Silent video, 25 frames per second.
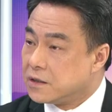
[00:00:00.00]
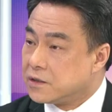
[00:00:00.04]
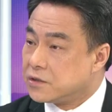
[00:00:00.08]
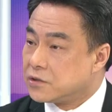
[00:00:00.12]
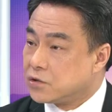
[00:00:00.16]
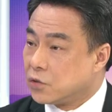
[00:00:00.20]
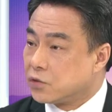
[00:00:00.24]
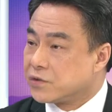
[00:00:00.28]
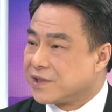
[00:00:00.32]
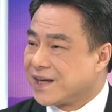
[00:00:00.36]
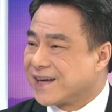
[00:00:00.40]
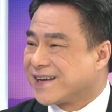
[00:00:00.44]

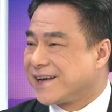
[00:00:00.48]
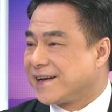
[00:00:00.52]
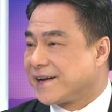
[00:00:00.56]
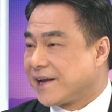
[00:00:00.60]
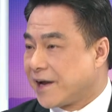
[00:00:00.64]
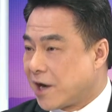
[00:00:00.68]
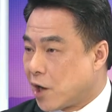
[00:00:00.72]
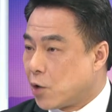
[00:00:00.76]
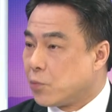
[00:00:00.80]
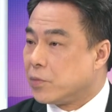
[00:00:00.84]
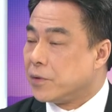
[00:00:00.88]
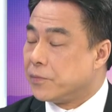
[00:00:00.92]
So that can
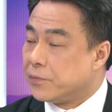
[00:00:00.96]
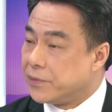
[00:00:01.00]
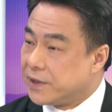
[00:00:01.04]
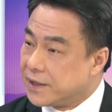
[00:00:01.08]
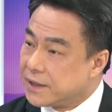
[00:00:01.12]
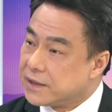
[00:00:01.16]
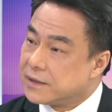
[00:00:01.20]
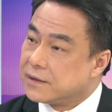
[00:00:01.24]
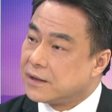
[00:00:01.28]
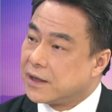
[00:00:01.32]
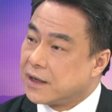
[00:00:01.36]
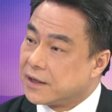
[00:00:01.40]
help a
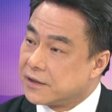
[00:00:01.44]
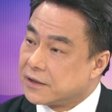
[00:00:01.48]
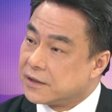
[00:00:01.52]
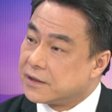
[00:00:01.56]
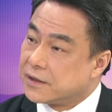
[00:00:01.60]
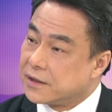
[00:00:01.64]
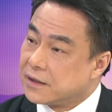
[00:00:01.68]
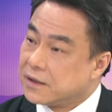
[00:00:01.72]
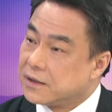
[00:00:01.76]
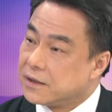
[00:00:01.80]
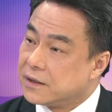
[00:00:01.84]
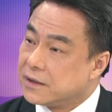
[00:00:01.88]
bit, I
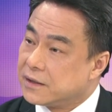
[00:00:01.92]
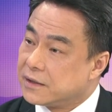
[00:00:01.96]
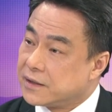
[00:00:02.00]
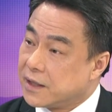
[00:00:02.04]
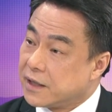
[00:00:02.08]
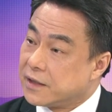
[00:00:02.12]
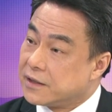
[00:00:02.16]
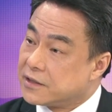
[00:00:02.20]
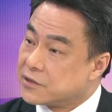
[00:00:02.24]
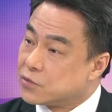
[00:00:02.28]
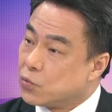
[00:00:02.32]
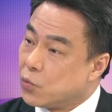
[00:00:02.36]
think.
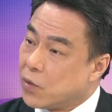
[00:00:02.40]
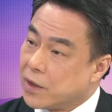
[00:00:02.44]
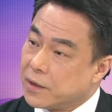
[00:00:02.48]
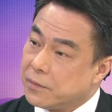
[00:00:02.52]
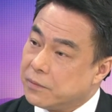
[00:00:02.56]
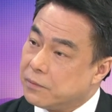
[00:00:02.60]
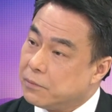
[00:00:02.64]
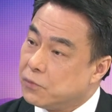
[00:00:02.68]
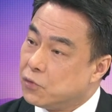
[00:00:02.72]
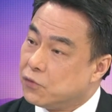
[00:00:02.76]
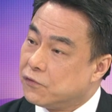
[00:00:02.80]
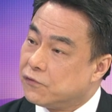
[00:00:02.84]
That is
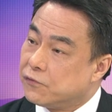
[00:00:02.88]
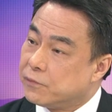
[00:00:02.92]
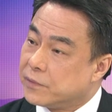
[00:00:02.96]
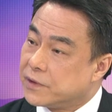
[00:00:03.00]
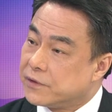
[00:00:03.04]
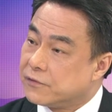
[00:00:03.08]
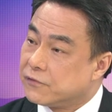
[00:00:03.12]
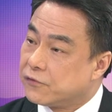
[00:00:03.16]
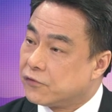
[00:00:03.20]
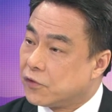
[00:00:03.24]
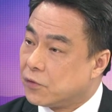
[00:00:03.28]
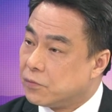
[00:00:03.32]
one
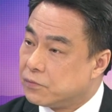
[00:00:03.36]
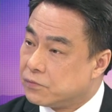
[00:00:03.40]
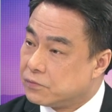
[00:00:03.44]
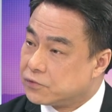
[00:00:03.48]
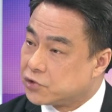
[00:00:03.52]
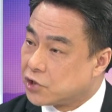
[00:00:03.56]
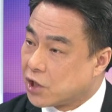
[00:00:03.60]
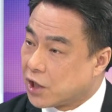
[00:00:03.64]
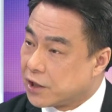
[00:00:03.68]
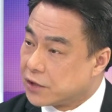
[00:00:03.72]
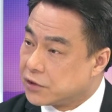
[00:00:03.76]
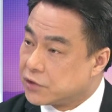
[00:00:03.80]
movement from
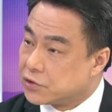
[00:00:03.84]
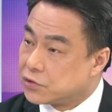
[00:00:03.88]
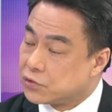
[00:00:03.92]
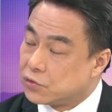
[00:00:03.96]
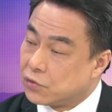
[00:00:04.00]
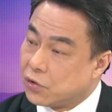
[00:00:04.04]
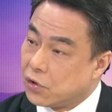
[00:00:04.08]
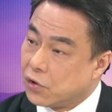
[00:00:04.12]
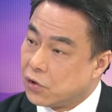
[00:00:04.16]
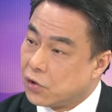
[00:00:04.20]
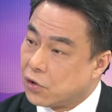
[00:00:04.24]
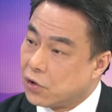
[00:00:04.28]
China
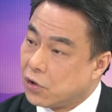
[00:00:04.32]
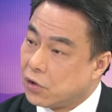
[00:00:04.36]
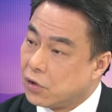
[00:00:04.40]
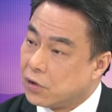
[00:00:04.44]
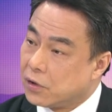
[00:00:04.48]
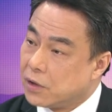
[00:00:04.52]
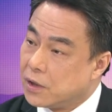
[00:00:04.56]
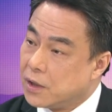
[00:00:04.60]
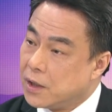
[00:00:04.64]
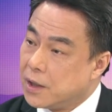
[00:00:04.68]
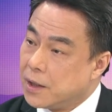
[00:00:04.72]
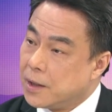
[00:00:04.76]
to Hong
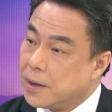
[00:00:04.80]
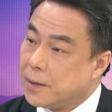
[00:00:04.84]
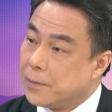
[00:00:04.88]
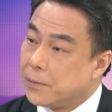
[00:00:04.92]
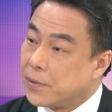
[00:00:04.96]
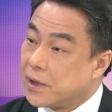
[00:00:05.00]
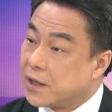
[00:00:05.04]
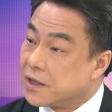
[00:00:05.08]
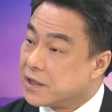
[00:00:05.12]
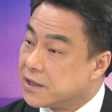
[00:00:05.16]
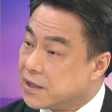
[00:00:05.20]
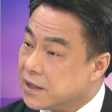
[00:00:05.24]
Kong.
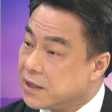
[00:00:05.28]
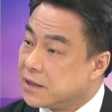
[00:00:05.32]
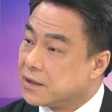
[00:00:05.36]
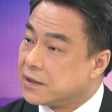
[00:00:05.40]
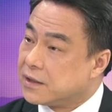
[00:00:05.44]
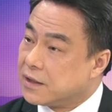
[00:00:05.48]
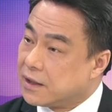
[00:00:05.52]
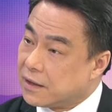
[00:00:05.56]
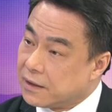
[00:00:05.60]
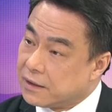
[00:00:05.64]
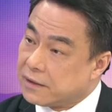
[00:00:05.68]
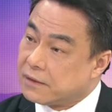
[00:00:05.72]
But I think
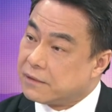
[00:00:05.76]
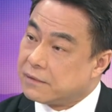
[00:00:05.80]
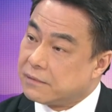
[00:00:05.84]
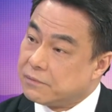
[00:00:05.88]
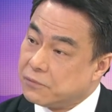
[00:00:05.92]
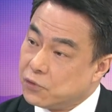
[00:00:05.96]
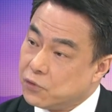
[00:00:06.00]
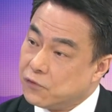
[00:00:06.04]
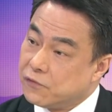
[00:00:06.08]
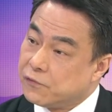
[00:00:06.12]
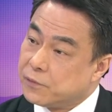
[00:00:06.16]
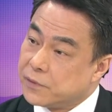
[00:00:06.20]
the other
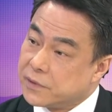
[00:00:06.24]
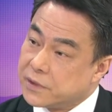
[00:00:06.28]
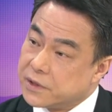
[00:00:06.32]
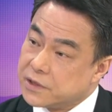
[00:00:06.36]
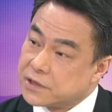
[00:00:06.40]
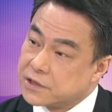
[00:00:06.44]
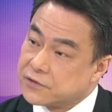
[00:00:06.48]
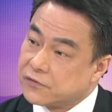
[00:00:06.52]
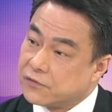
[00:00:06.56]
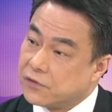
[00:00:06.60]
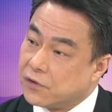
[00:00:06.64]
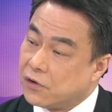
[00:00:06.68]
movement
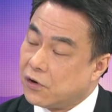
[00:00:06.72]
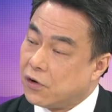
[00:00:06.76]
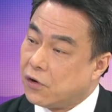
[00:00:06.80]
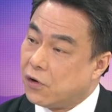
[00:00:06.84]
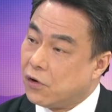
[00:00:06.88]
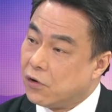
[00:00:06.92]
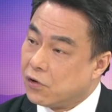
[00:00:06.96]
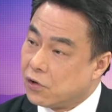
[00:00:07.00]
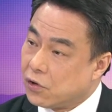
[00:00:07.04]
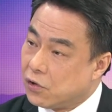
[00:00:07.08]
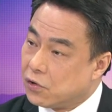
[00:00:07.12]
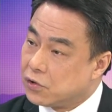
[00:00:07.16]
is for
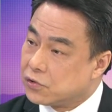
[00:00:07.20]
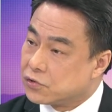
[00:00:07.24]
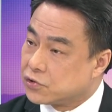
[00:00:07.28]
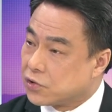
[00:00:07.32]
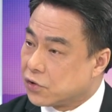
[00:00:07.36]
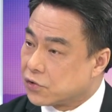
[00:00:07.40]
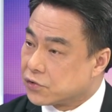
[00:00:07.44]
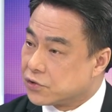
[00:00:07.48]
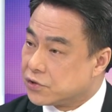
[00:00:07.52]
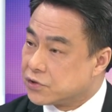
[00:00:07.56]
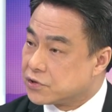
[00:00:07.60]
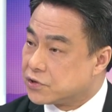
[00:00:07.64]
Hong Kong
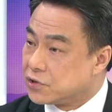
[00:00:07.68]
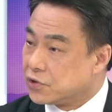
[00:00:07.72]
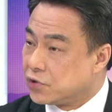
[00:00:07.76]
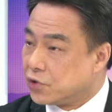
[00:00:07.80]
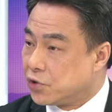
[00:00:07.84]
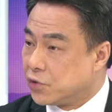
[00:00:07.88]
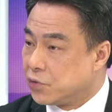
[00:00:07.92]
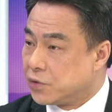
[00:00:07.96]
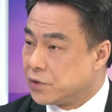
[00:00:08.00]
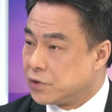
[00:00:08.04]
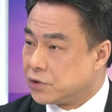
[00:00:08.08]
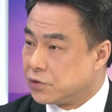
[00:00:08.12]
doctors to
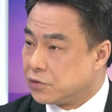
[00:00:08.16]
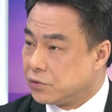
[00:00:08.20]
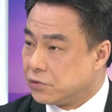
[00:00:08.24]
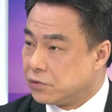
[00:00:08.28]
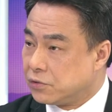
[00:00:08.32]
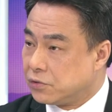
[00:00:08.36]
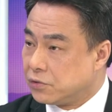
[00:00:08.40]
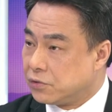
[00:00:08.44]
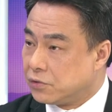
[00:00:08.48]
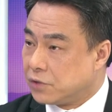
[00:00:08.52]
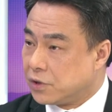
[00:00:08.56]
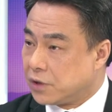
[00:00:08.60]
go
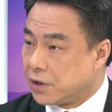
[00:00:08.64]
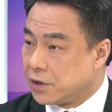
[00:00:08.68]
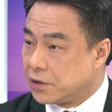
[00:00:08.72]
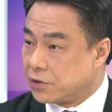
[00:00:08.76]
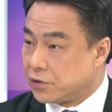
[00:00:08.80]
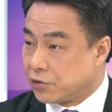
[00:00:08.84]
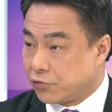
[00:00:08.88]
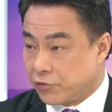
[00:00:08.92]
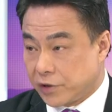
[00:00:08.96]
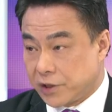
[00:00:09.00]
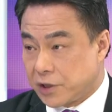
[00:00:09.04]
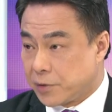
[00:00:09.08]
into uh,
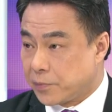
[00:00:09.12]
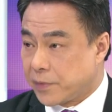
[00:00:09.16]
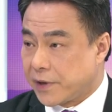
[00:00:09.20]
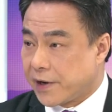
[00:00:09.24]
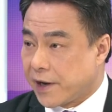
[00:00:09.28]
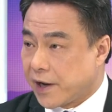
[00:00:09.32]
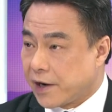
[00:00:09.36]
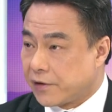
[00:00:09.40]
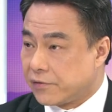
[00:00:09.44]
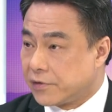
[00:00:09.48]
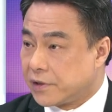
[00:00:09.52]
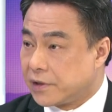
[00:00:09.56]
the Greater Bay
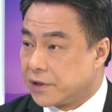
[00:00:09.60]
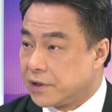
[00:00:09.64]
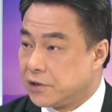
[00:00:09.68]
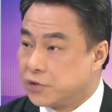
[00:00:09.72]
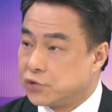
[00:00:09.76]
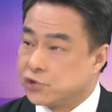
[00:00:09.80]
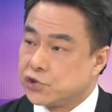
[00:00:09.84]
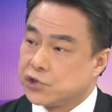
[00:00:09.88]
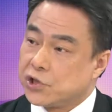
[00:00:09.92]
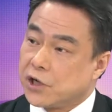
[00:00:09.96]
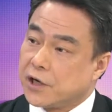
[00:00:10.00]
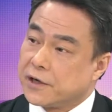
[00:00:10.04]
Area,
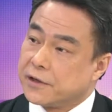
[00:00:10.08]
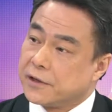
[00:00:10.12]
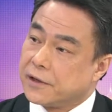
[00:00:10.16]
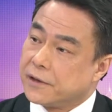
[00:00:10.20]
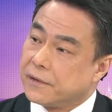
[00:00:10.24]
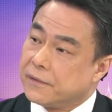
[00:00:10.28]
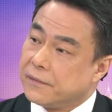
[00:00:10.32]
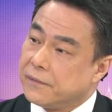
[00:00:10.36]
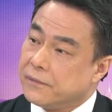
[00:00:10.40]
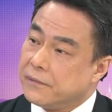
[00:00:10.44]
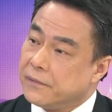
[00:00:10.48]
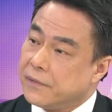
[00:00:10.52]
into China.
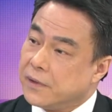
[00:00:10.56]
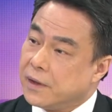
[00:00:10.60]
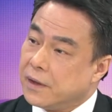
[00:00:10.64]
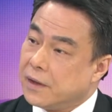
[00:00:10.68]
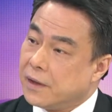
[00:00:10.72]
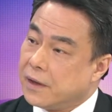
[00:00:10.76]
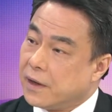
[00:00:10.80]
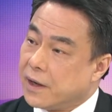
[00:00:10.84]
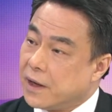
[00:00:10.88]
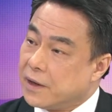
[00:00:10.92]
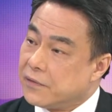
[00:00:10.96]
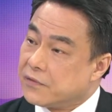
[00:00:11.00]
Mm
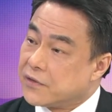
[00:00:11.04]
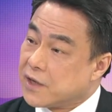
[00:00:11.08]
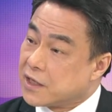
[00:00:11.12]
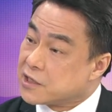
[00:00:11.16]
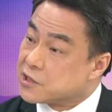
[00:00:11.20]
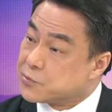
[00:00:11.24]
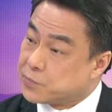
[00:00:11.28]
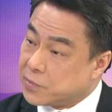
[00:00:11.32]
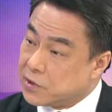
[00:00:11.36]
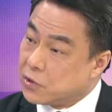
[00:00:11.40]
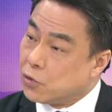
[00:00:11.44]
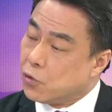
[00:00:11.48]
-hmm. And
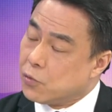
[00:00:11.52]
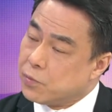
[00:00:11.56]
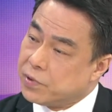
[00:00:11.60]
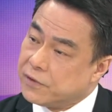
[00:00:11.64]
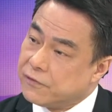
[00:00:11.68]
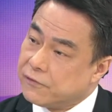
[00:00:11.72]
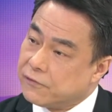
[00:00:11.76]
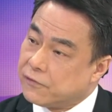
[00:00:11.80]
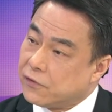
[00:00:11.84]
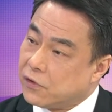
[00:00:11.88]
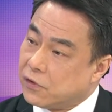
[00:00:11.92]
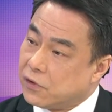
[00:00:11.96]
that's been
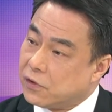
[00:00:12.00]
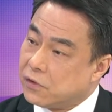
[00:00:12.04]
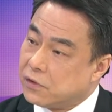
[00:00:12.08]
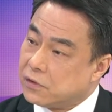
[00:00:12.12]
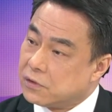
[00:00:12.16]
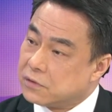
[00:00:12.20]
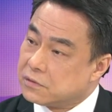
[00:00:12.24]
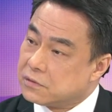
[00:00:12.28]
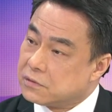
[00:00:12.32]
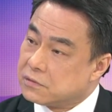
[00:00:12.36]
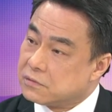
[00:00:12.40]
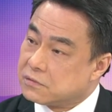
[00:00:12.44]
open
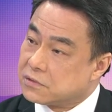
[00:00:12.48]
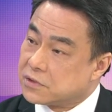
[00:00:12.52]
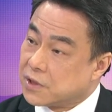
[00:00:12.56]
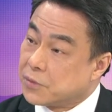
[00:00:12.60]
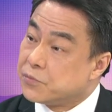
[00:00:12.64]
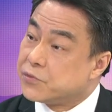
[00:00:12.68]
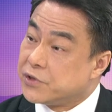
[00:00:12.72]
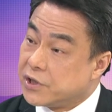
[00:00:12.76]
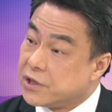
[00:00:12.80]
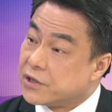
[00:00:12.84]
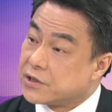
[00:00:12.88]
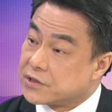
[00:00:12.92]
for
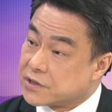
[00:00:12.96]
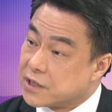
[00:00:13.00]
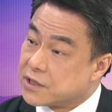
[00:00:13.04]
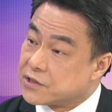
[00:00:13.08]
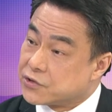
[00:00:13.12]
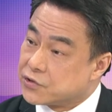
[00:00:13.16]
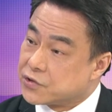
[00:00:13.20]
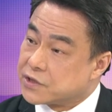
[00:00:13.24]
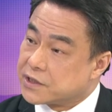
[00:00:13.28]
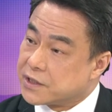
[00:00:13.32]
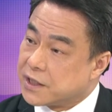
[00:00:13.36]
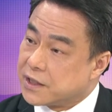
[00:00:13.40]
some years,
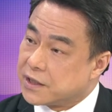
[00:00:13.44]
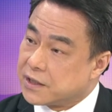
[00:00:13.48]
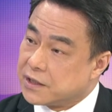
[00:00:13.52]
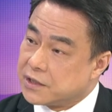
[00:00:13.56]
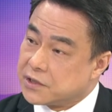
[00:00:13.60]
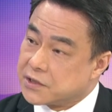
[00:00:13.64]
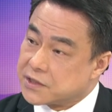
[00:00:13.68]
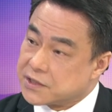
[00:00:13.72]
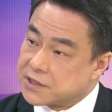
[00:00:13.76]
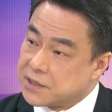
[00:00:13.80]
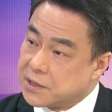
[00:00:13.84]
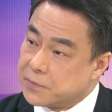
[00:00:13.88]
as you said,
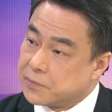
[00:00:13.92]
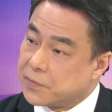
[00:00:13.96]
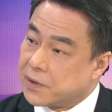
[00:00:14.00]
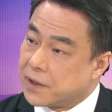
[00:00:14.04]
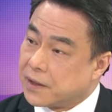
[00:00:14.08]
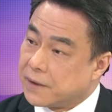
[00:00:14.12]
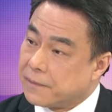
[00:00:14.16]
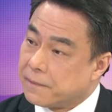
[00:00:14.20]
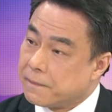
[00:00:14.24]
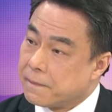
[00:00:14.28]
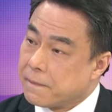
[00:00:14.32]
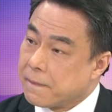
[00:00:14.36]
in the
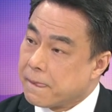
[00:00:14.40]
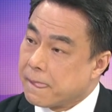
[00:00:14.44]
CEPA.